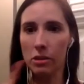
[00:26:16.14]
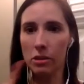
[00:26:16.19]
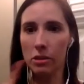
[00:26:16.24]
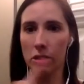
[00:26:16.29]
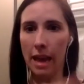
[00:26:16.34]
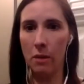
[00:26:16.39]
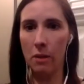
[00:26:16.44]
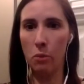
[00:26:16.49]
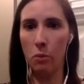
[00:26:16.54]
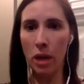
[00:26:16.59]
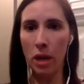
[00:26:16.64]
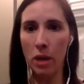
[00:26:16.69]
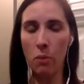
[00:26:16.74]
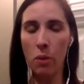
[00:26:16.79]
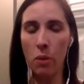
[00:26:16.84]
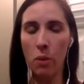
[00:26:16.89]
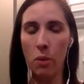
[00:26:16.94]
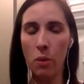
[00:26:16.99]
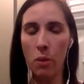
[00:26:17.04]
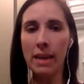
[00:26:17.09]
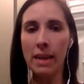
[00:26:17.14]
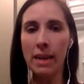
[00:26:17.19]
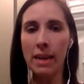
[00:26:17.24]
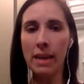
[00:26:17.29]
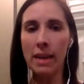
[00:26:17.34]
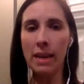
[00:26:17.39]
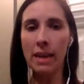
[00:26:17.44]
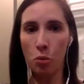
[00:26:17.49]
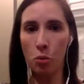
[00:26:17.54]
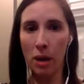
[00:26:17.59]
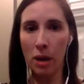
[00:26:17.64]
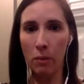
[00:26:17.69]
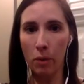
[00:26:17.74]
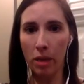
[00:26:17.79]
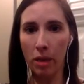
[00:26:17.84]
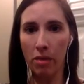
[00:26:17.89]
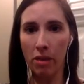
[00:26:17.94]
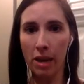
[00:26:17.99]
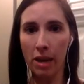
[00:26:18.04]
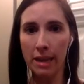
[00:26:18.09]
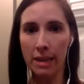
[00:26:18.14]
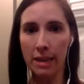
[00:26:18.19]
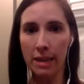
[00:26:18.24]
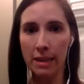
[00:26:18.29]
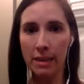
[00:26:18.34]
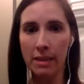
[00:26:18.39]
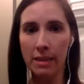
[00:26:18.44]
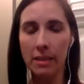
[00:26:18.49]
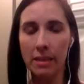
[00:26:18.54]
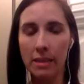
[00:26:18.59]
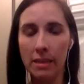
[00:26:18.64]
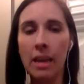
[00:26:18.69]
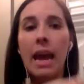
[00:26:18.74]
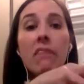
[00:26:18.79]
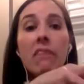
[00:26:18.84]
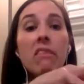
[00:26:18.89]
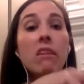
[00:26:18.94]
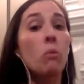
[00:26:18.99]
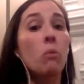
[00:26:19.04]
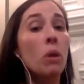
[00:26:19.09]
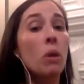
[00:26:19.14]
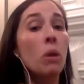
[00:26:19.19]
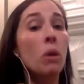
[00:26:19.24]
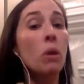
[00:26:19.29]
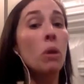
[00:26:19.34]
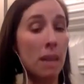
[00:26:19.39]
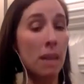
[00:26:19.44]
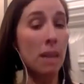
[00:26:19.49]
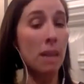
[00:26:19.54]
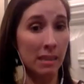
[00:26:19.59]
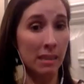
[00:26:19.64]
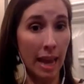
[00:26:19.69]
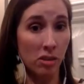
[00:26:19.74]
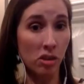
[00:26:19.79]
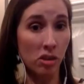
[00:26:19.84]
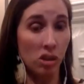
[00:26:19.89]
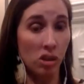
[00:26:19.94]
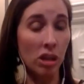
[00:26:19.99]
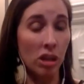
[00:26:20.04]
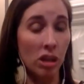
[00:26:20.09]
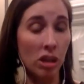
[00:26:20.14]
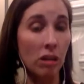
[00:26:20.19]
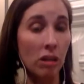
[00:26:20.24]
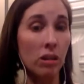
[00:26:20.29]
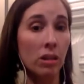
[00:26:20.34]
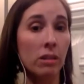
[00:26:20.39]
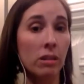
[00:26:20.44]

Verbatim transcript: Because was uh, we three? went, and then you went with us, and yes. then we missed last year.